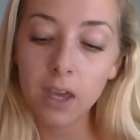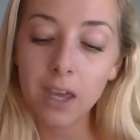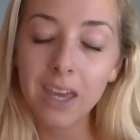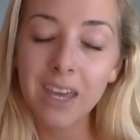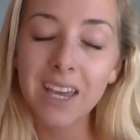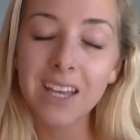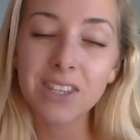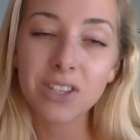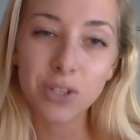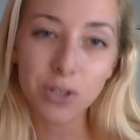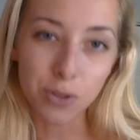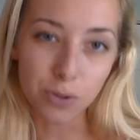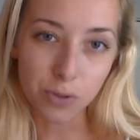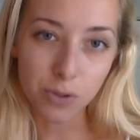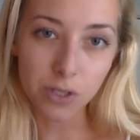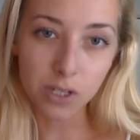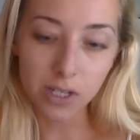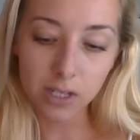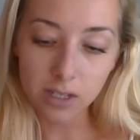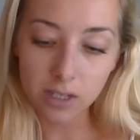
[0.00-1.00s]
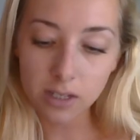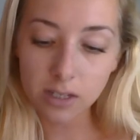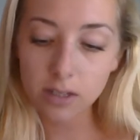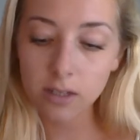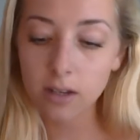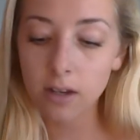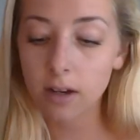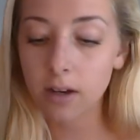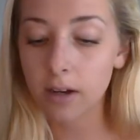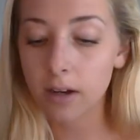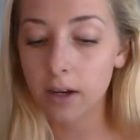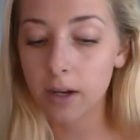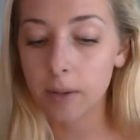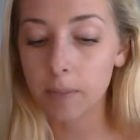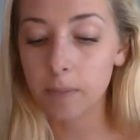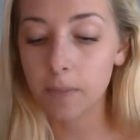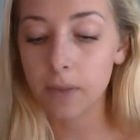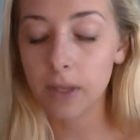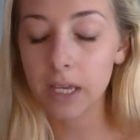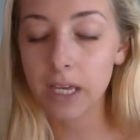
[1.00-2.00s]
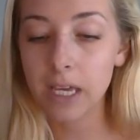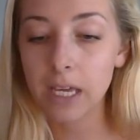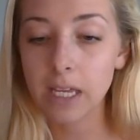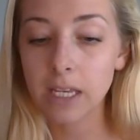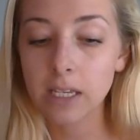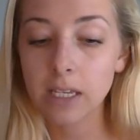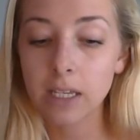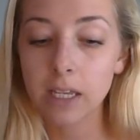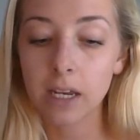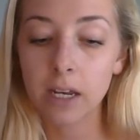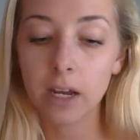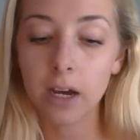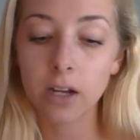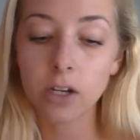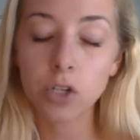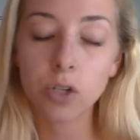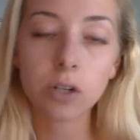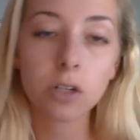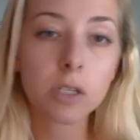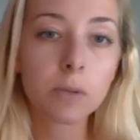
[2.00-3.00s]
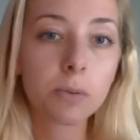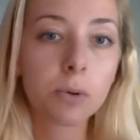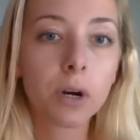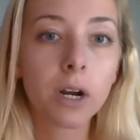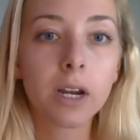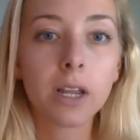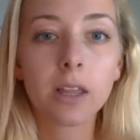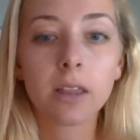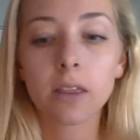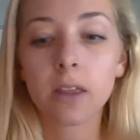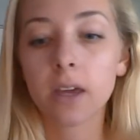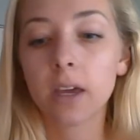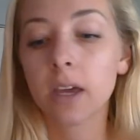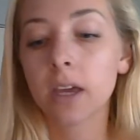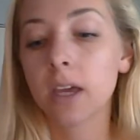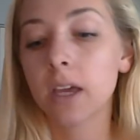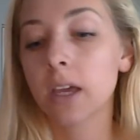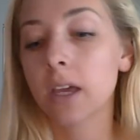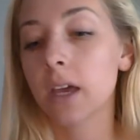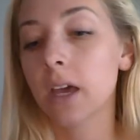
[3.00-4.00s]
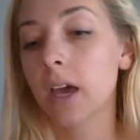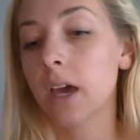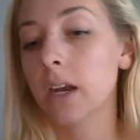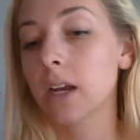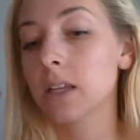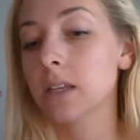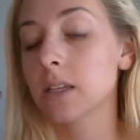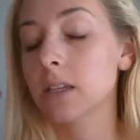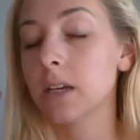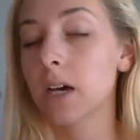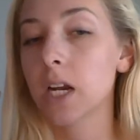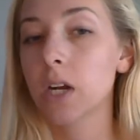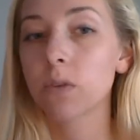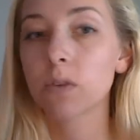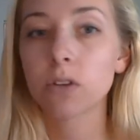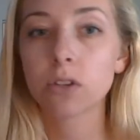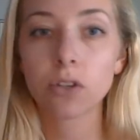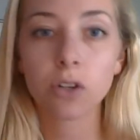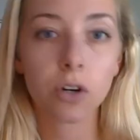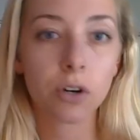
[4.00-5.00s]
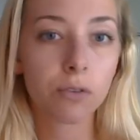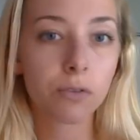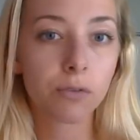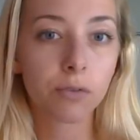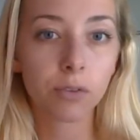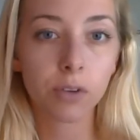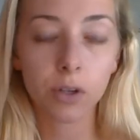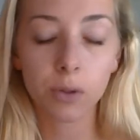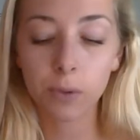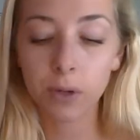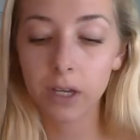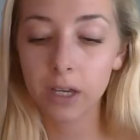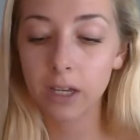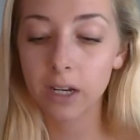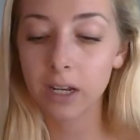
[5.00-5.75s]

It's useless. It cannot transport anything, and it's not a reserve fluid,